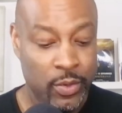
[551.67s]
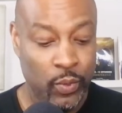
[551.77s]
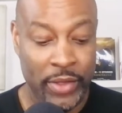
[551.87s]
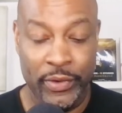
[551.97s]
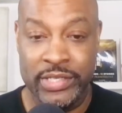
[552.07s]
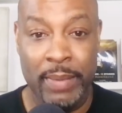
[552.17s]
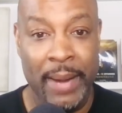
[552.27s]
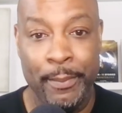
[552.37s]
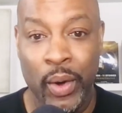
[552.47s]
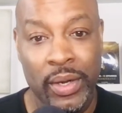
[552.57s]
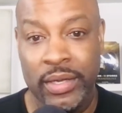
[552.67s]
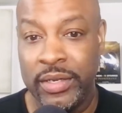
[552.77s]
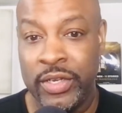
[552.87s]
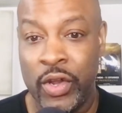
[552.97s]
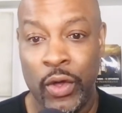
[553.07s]
Whether it's my book,
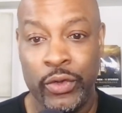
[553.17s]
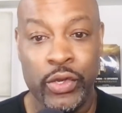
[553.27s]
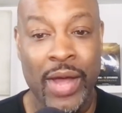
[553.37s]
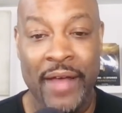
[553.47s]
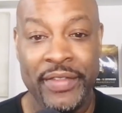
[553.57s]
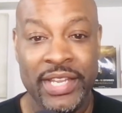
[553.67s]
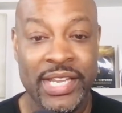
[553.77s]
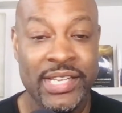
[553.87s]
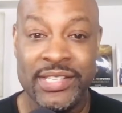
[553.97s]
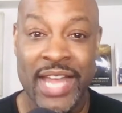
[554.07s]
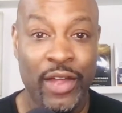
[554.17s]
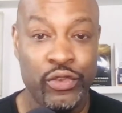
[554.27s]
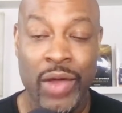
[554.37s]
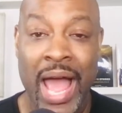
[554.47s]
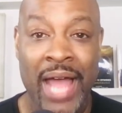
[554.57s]
you know, you have the keys now
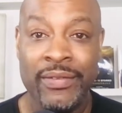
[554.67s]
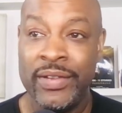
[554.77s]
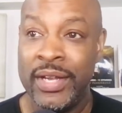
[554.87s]
drive.